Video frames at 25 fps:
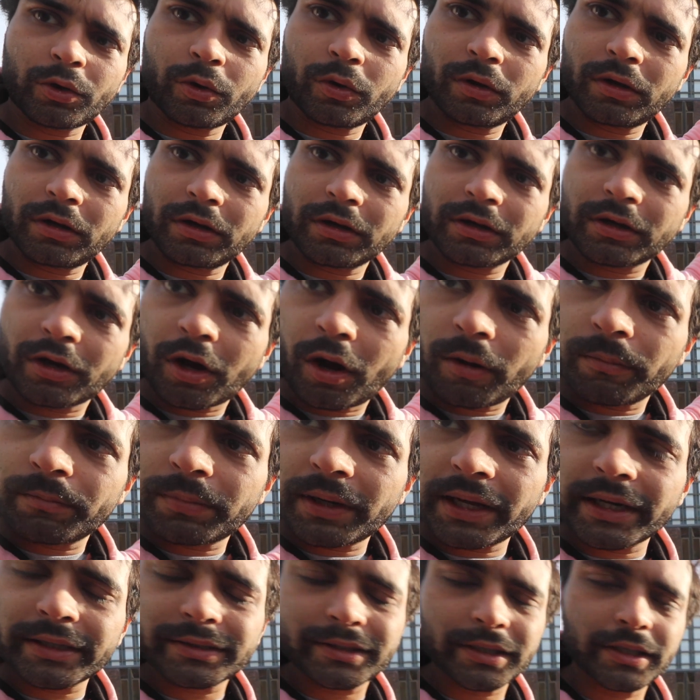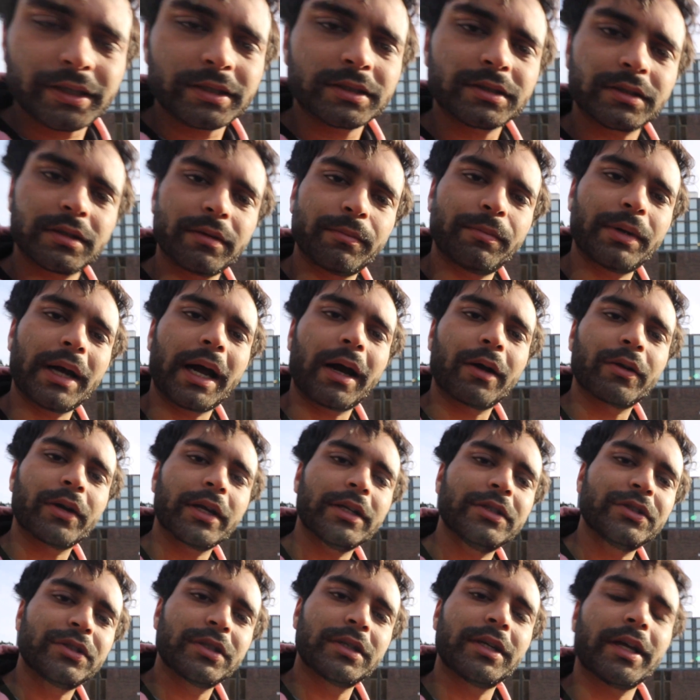whole complex is the Brown
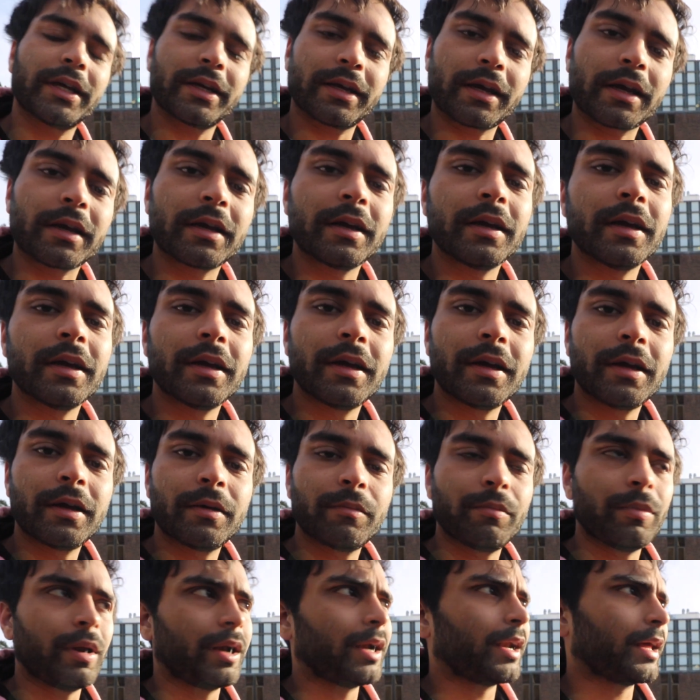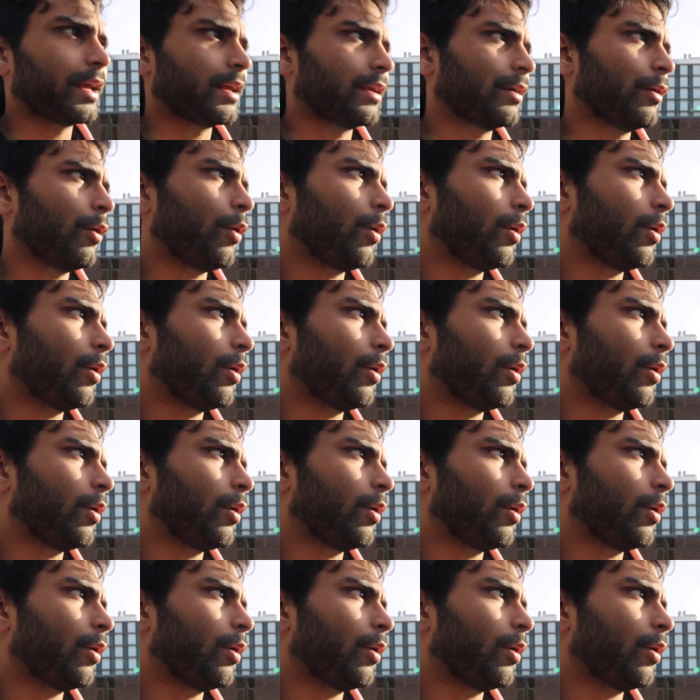engineering building.